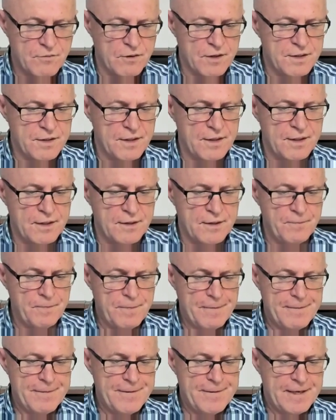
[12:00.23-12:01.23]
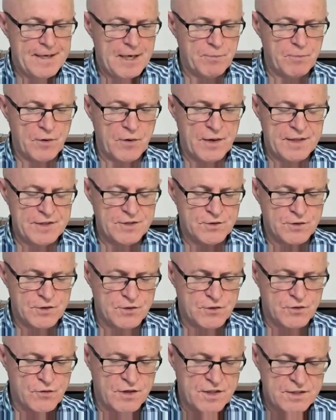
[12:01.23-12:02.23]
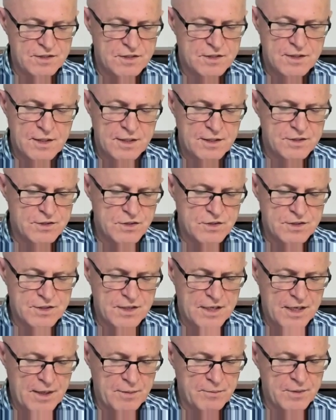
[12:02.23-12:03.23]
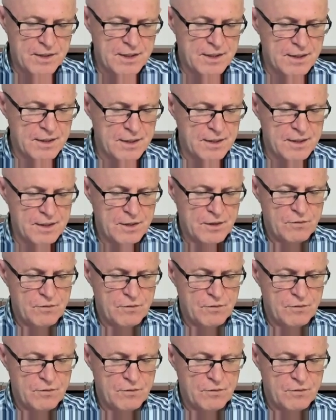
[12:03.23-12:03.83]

right now. Upgrades to train stations are happening.